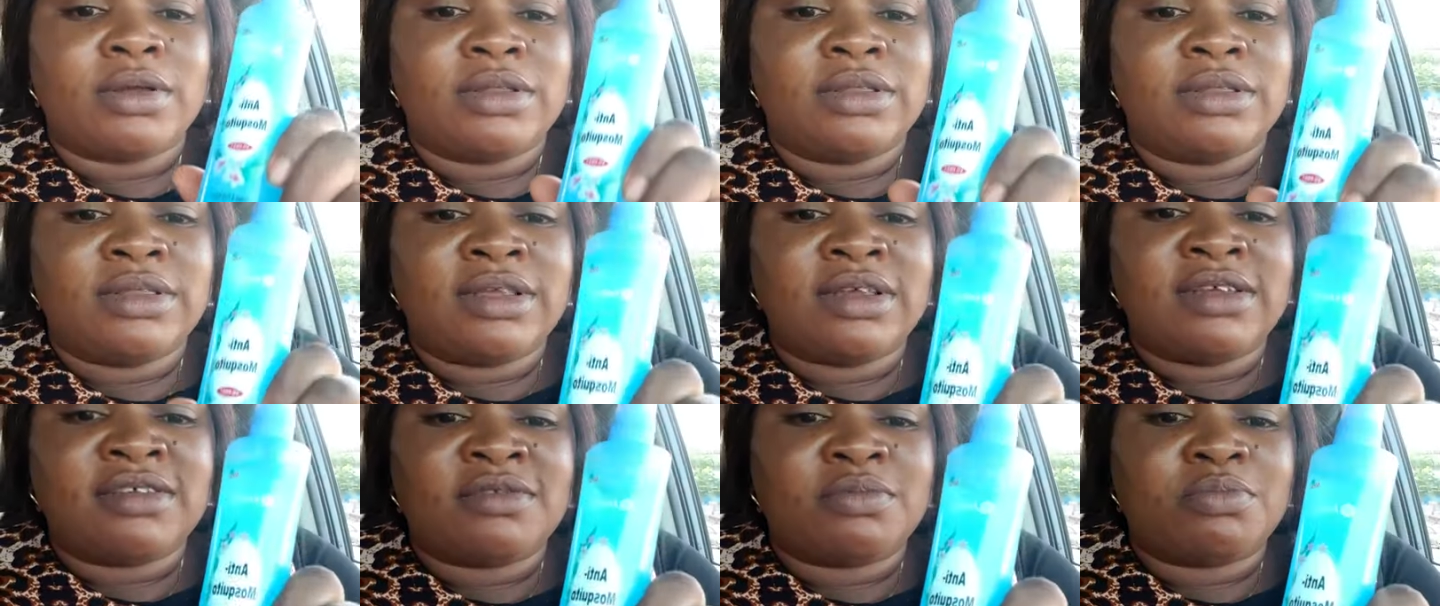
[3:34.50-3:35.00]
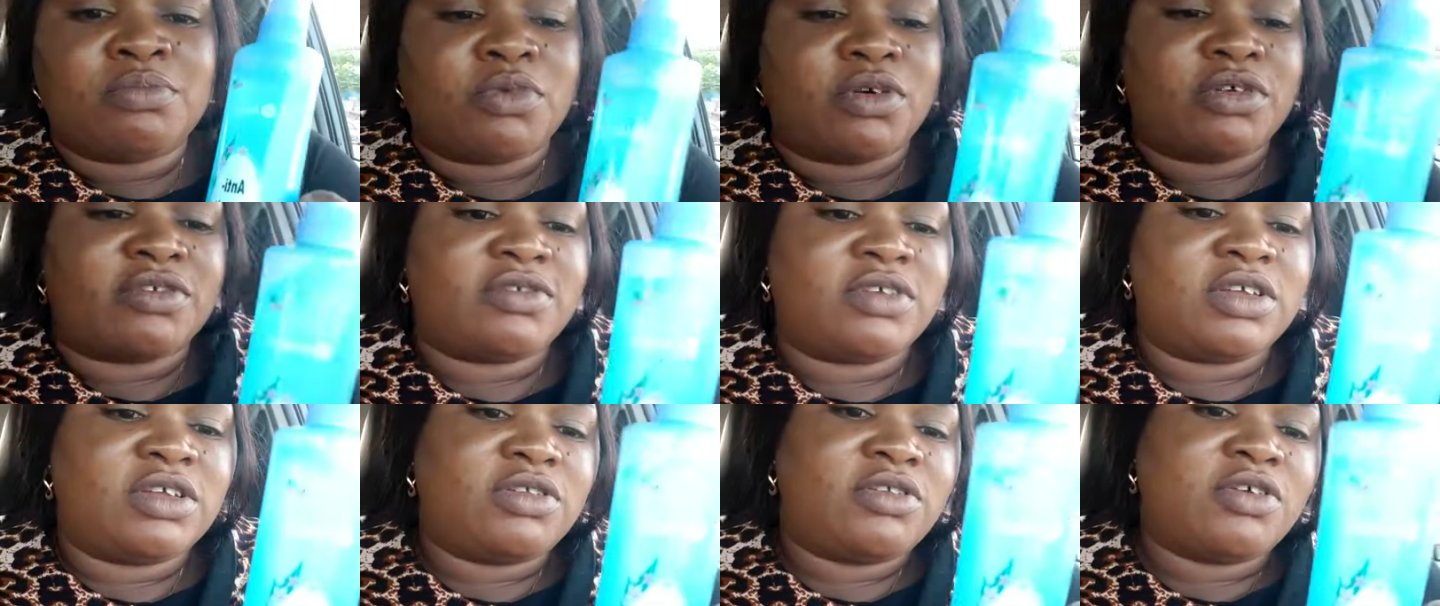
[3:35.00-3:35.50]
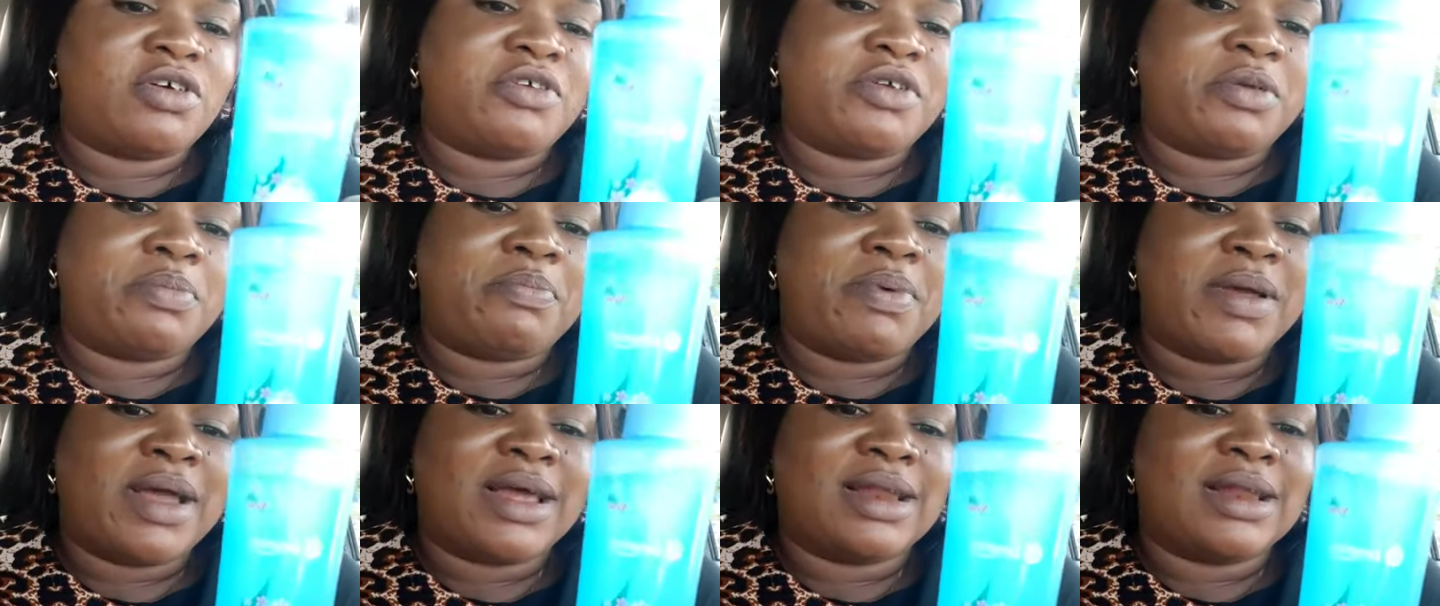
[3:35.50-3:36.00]
this mosquito
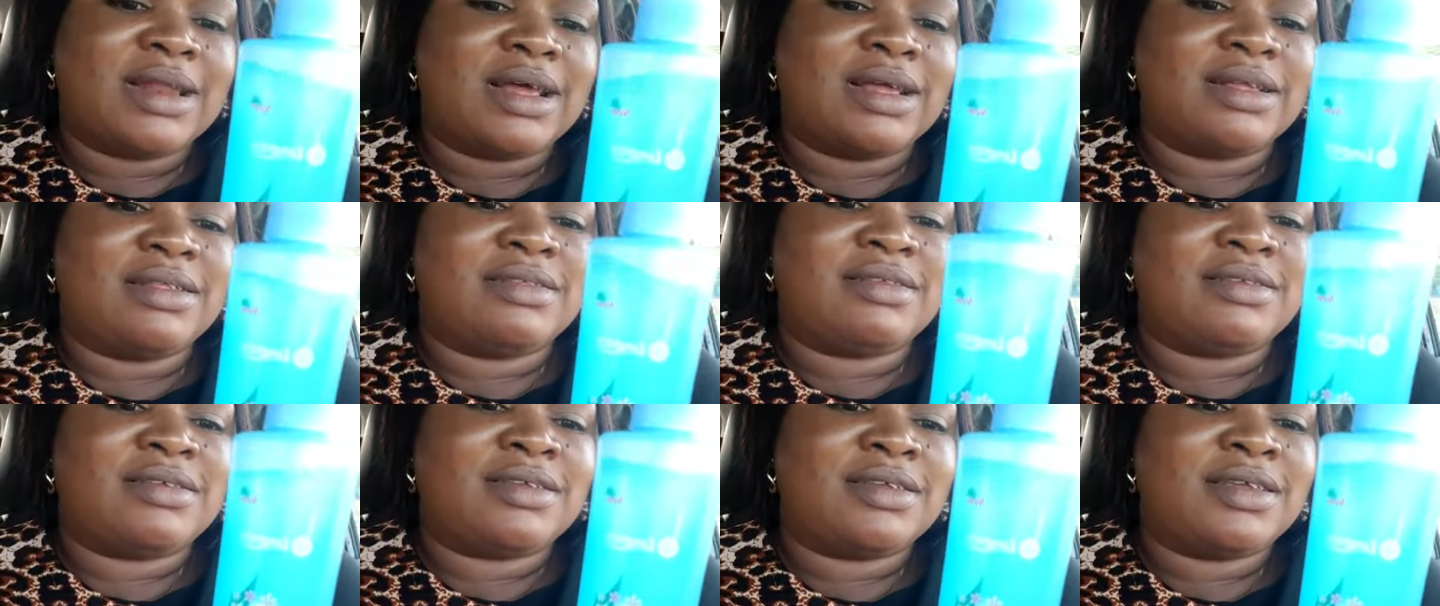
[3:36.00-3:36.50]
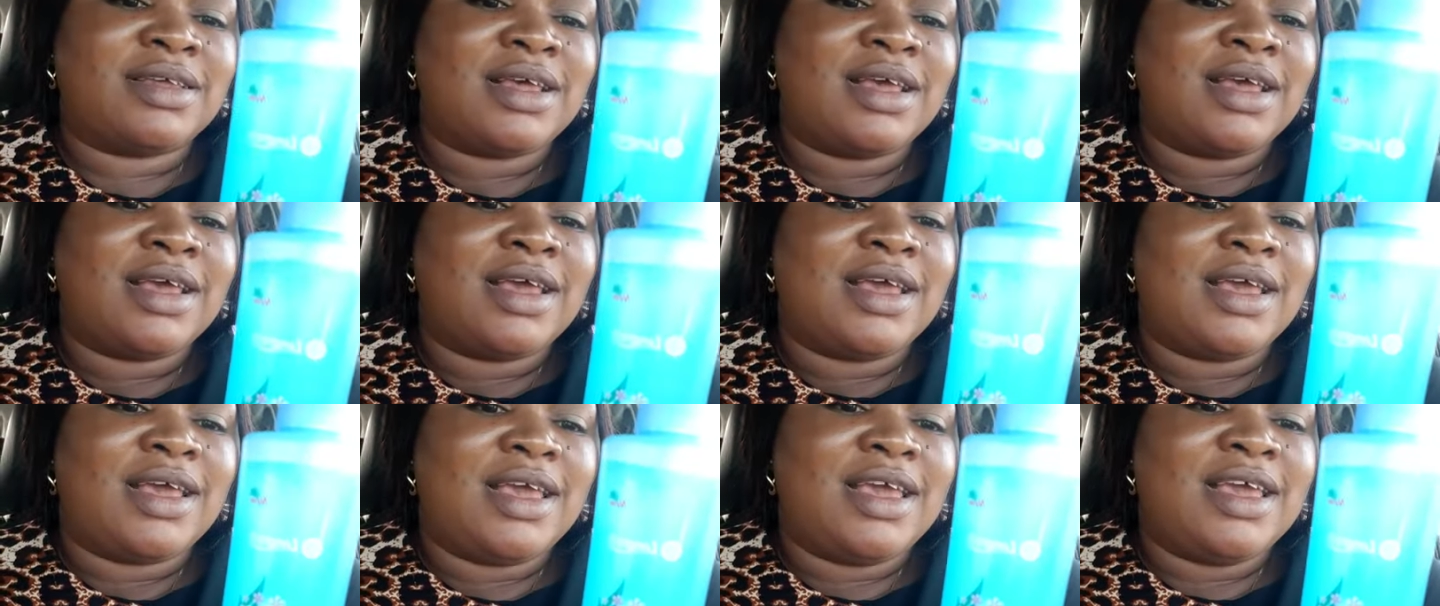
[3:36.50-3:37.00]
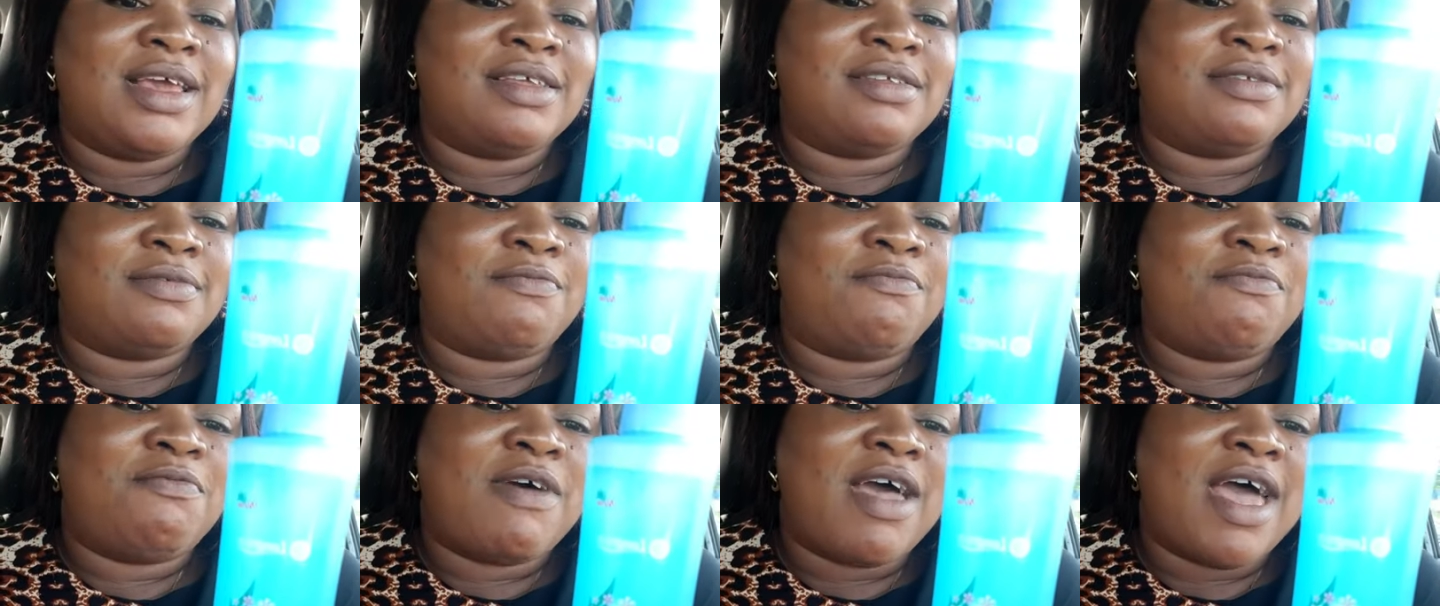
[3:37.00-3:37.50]
repellent is
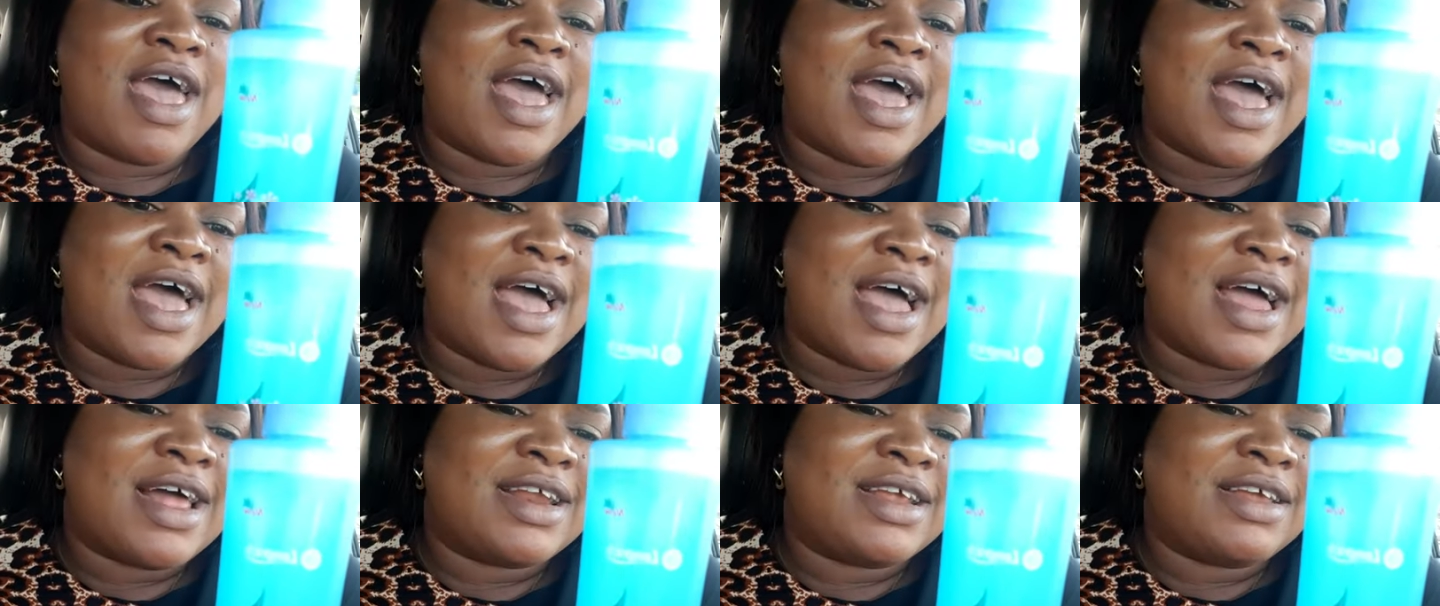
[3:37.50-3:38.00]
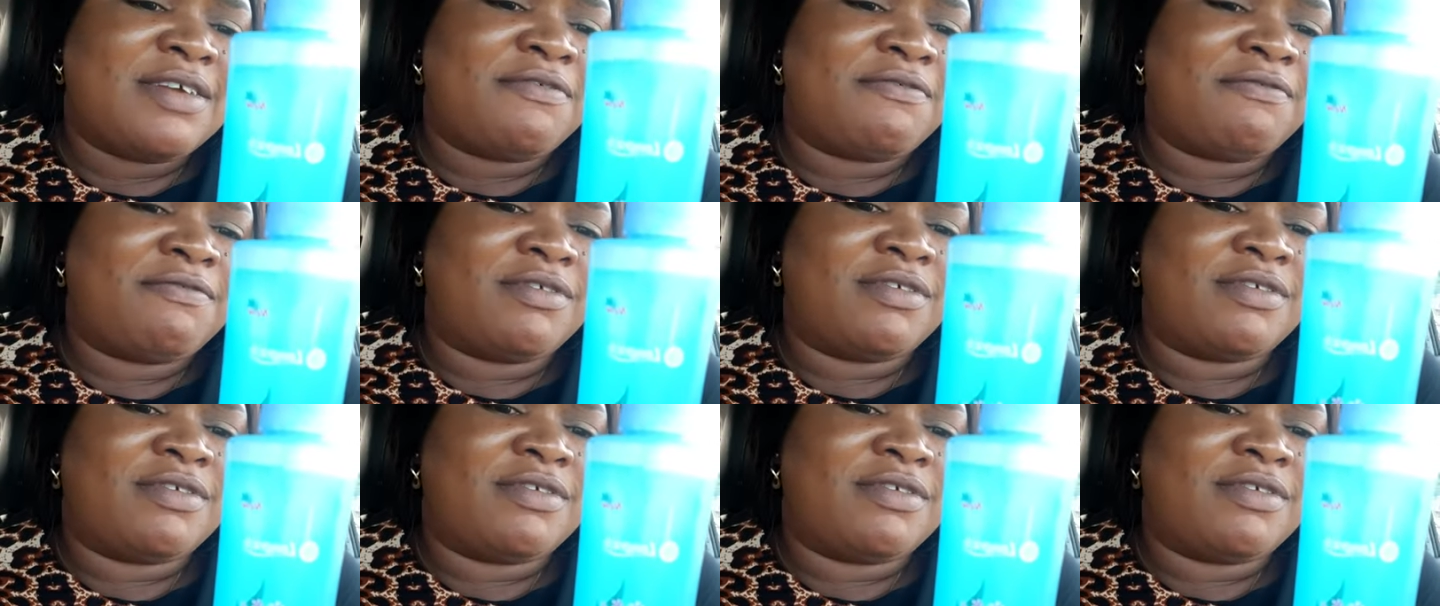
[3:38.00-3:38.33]
very